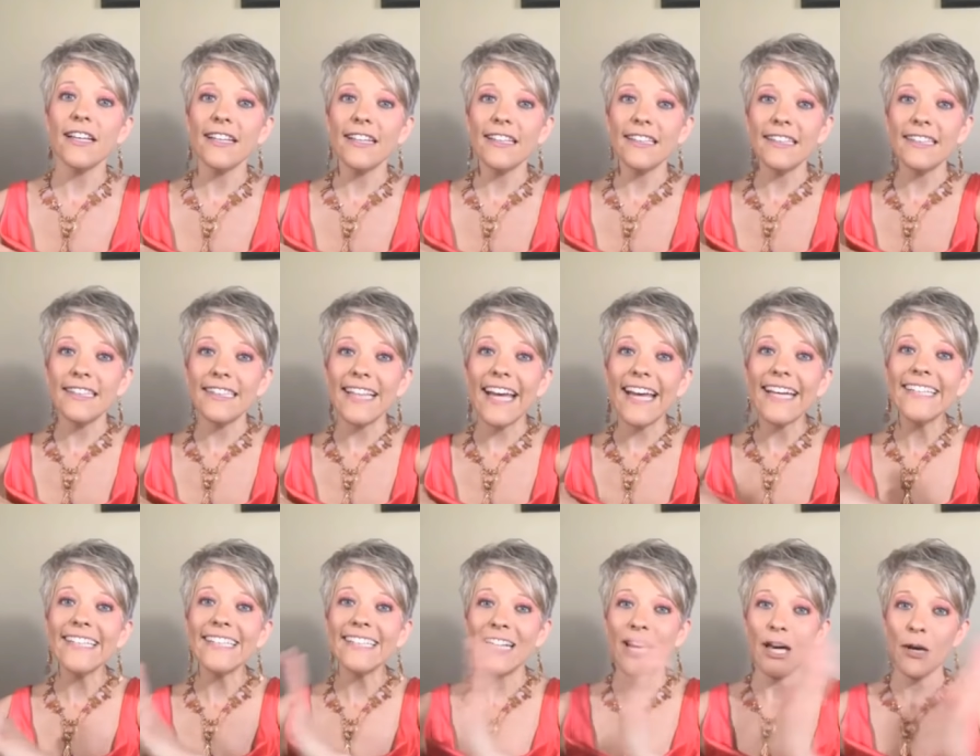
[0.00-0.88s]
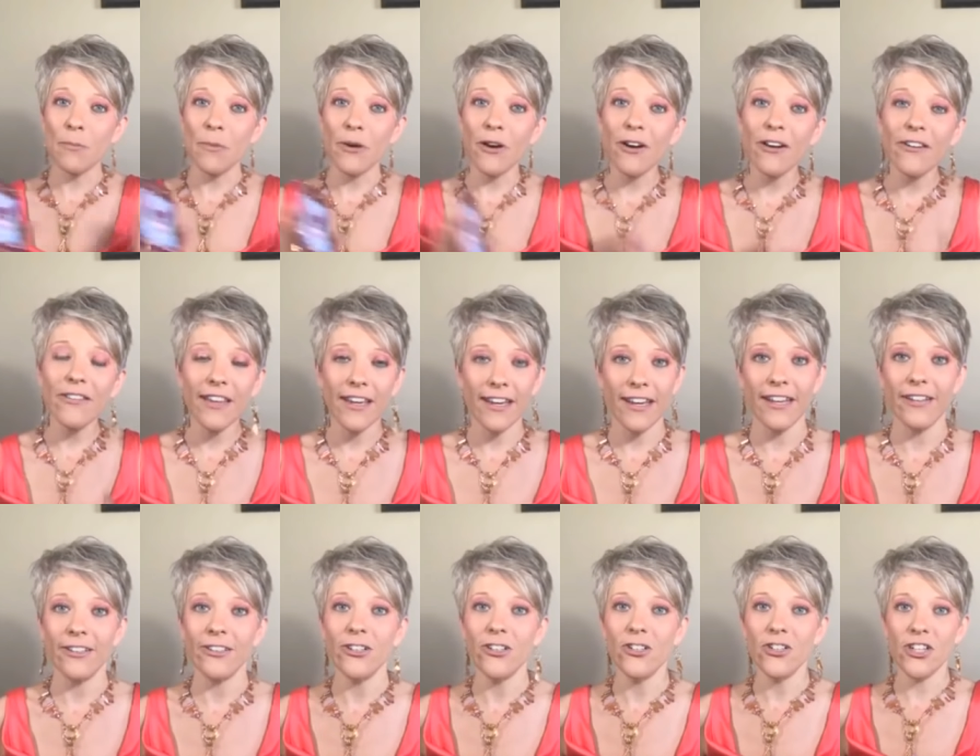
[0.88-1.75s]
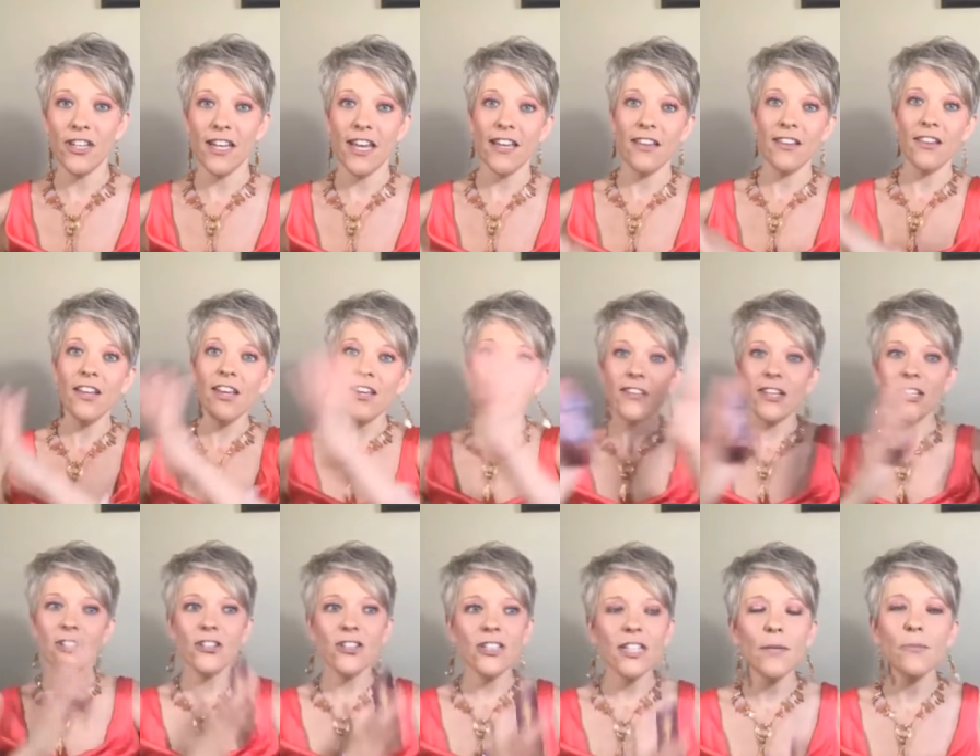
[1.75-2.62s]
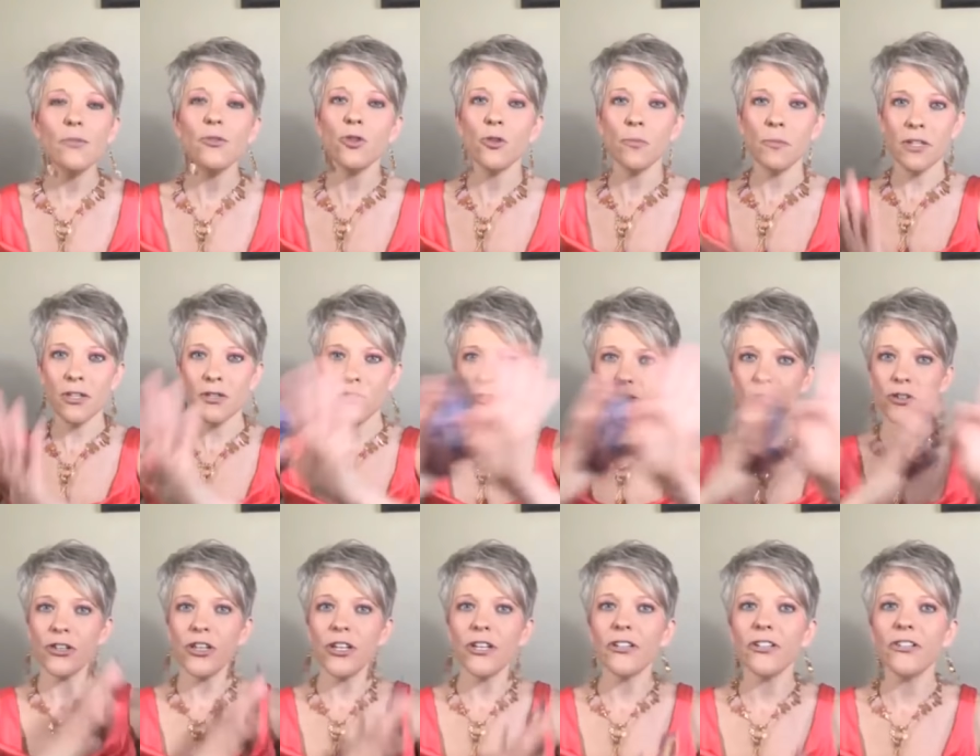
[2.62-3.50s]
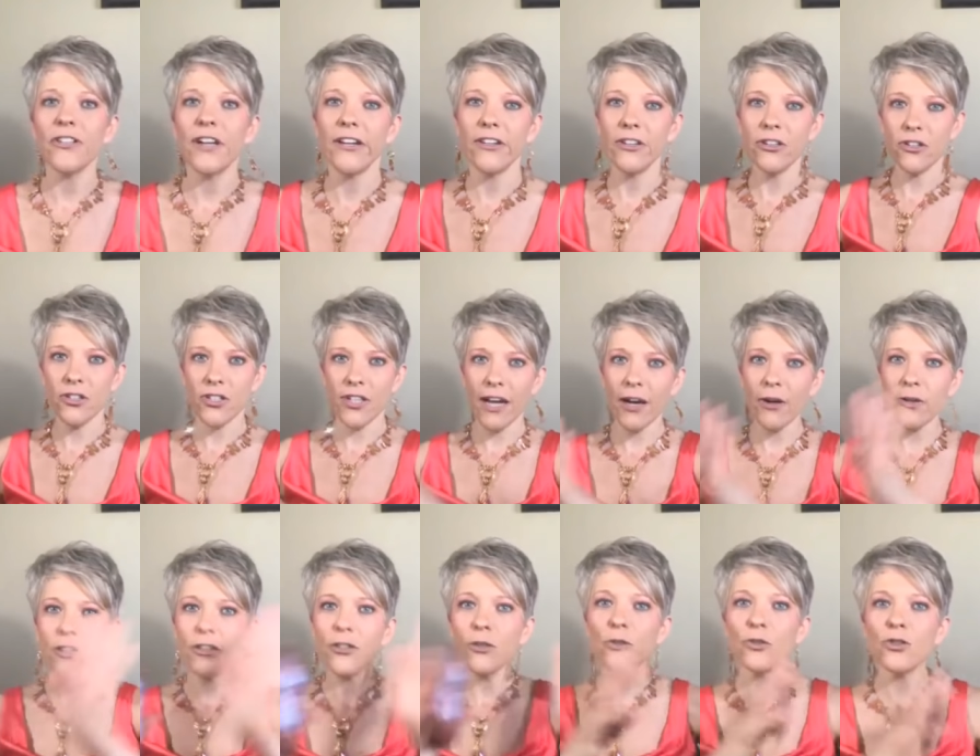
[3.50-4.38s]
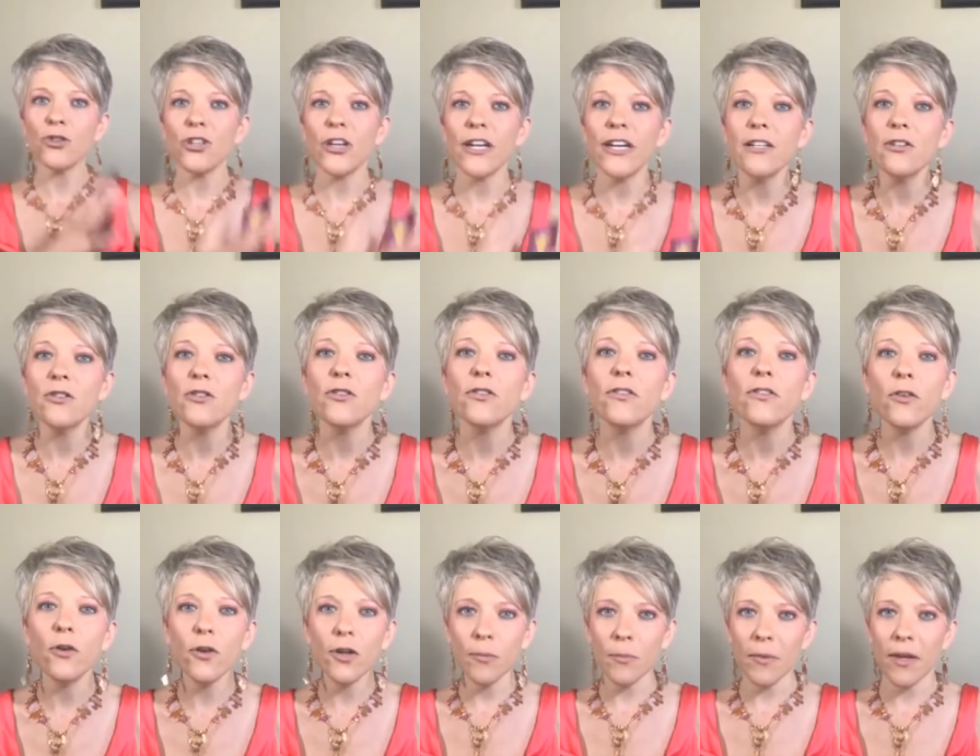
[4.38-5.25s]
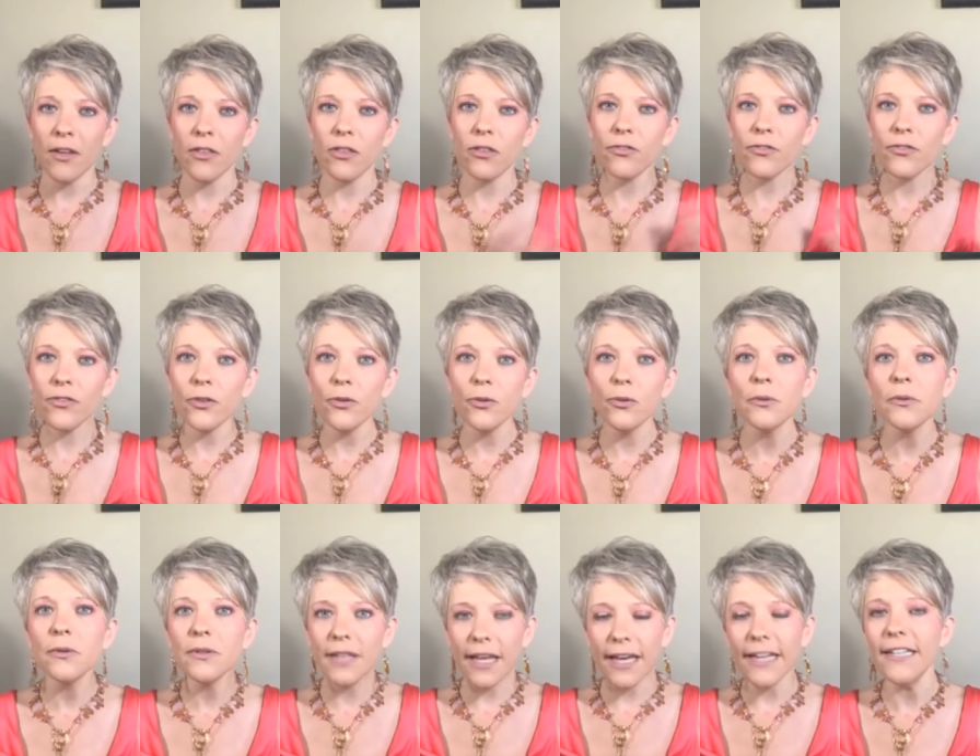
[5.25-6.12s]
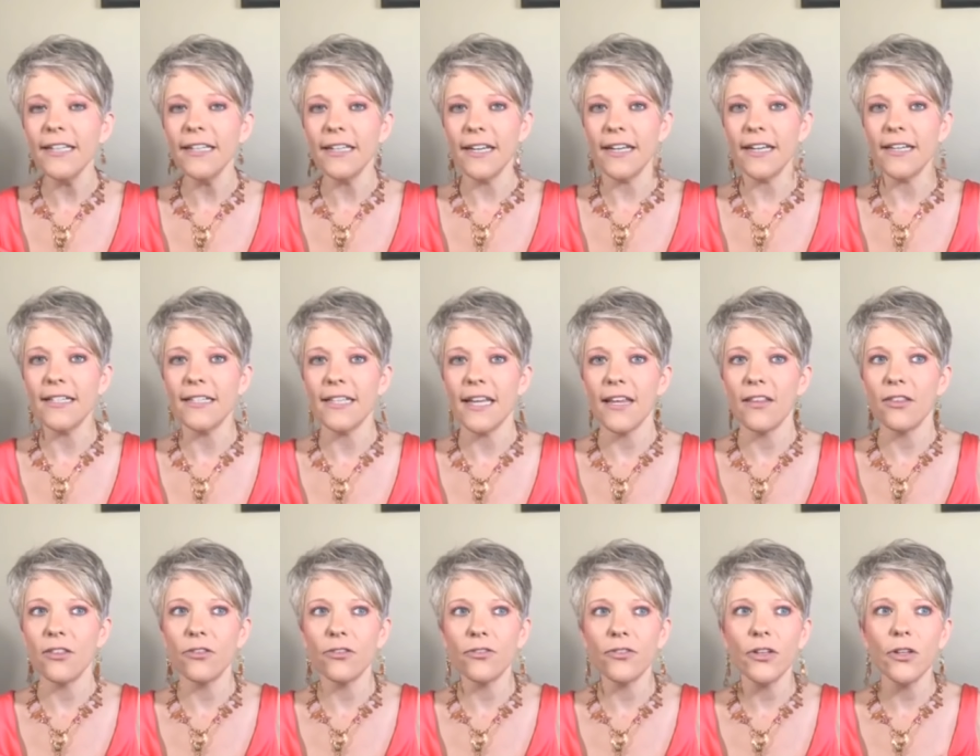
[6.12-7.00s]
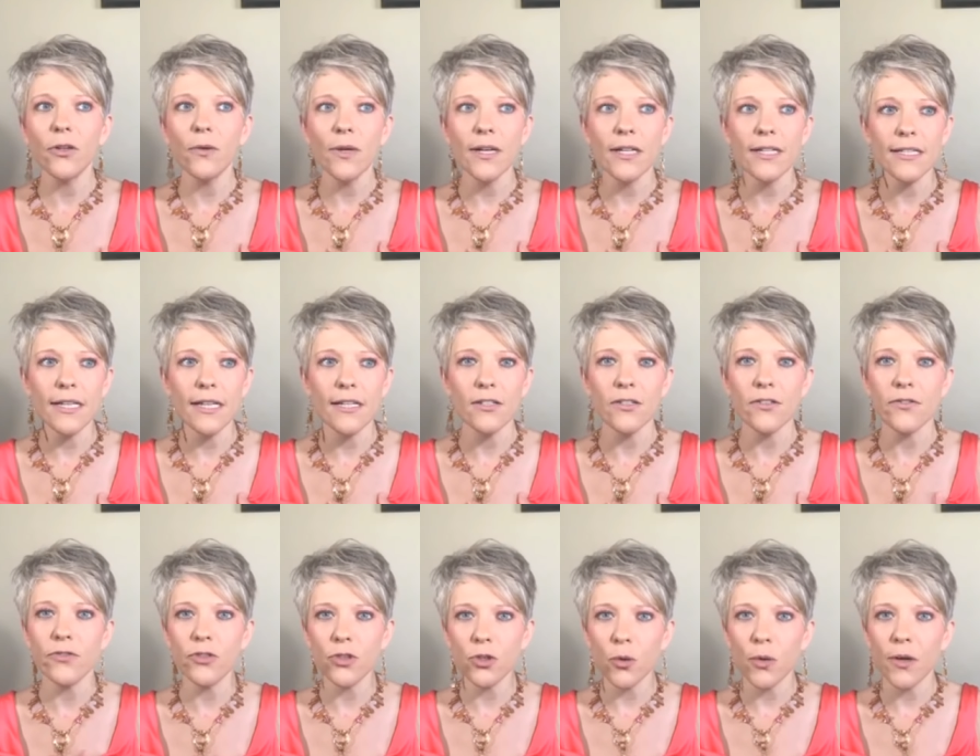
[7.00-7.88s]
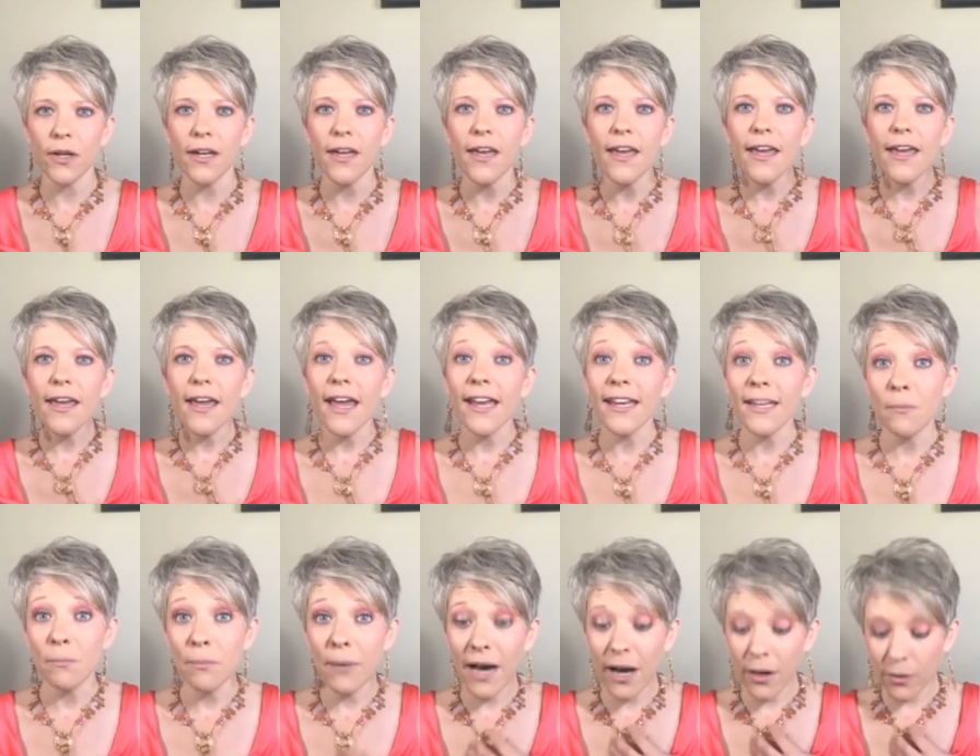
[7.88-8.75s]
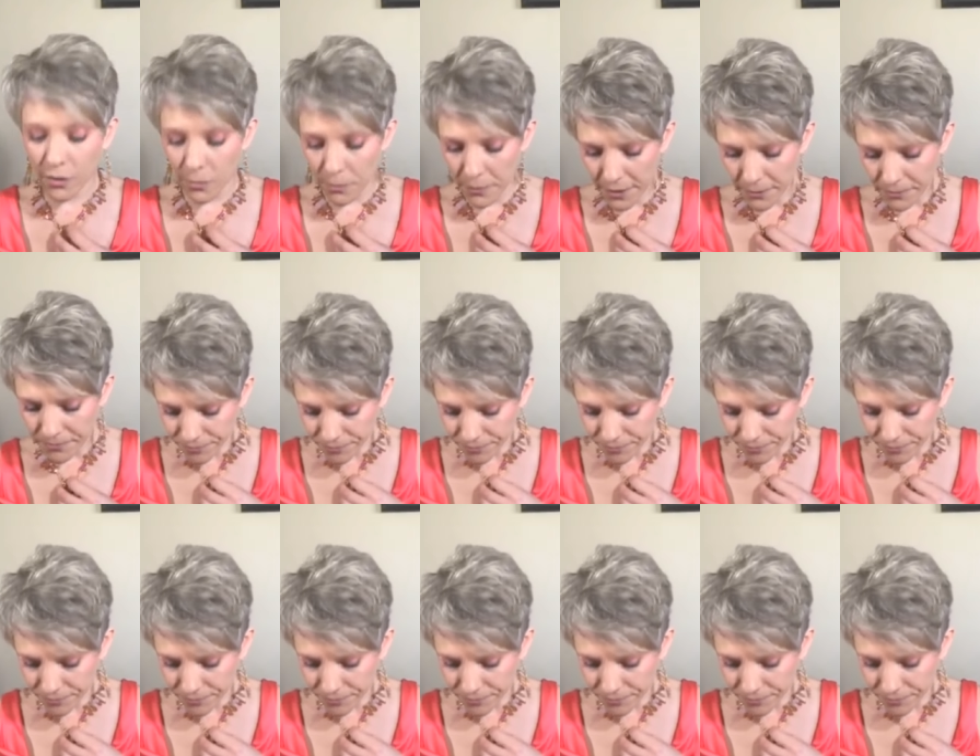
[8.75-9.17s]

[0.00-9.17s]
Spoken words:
lighten up all that energy? And they just keep showing me circular energy. How can you transform it through lightness and through a sense of joy and empowerment?